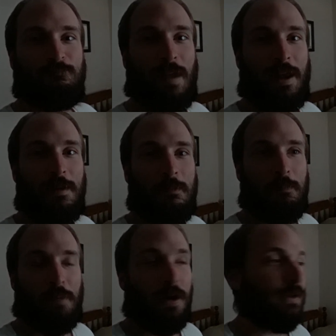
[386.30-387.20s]

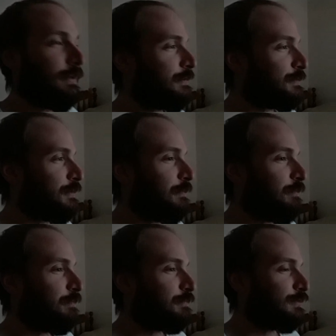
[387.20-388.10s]
And probably get
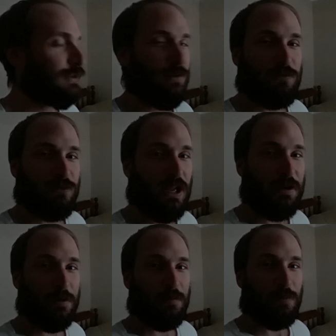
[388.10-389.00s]
some stuff
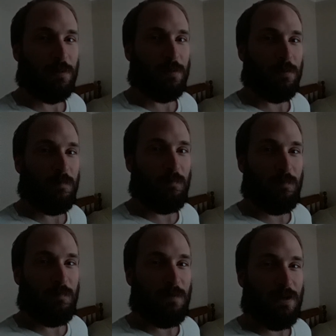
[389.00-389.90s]
later for
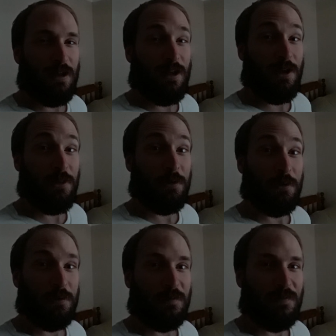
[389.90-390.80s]

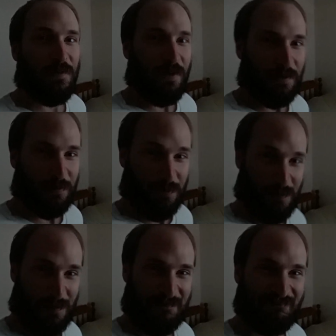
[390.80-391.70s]
other things.